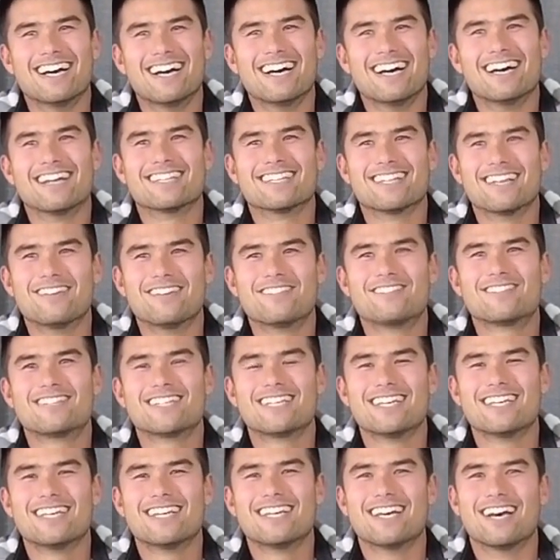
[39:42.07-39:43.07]
I
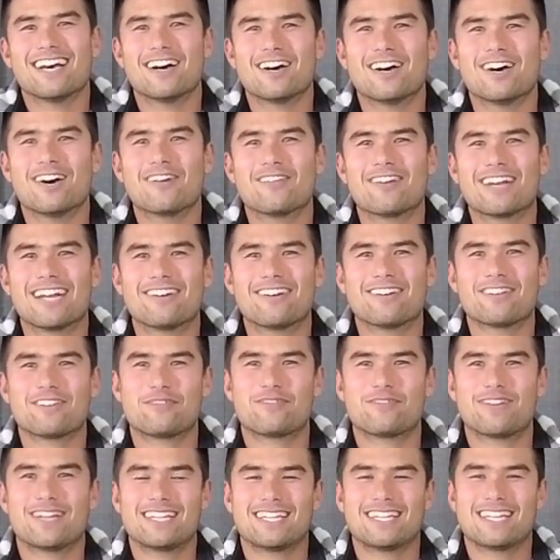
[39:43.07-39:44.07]
went out with a
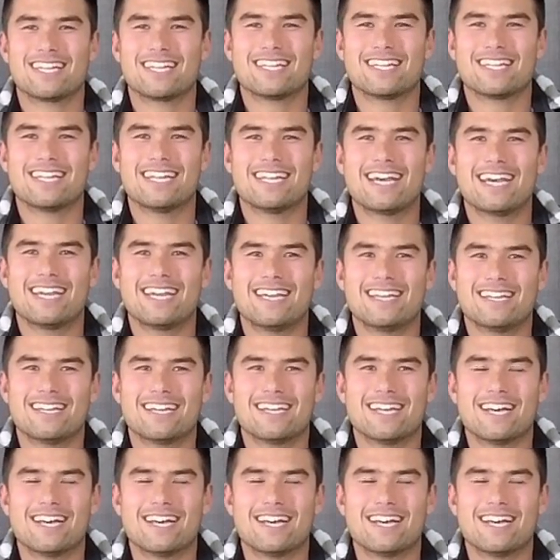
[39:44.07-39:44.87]
friend the other day,